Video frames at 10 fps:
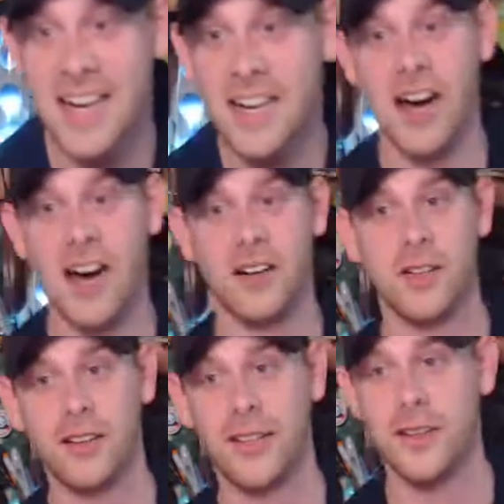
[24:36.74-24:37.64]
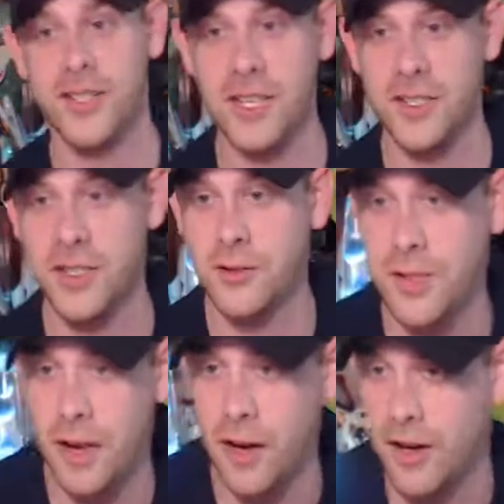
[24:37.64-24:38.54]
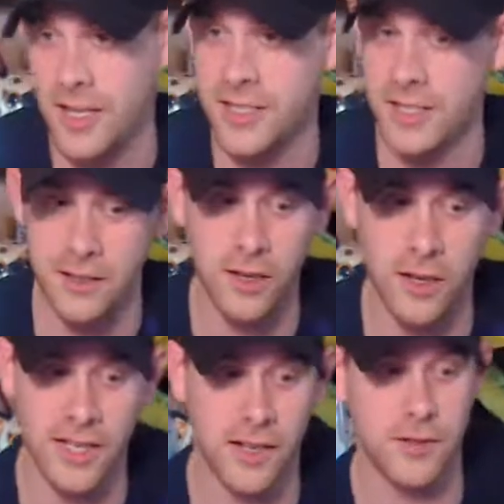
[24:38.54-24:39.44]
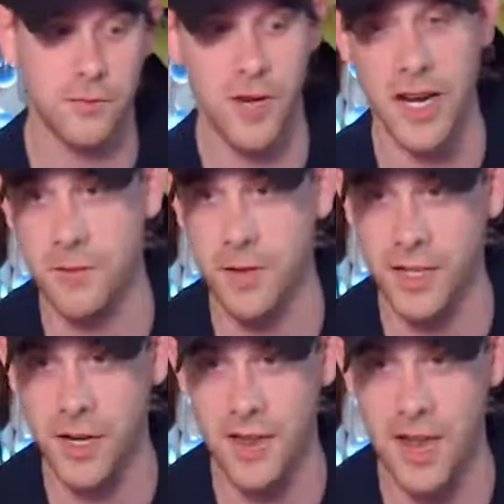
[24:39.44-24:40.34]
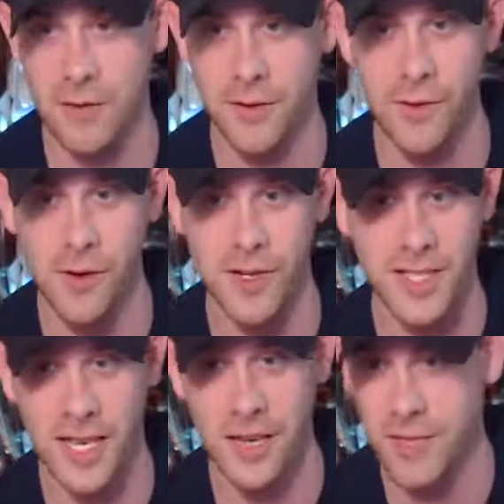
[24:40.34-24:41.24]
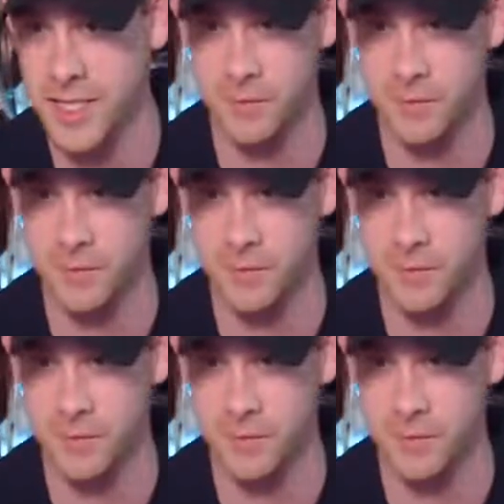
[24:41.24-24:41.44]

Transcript: Claw Leader says, who is in the Claw Council? Brian, you want to cover that one for us? And what's up?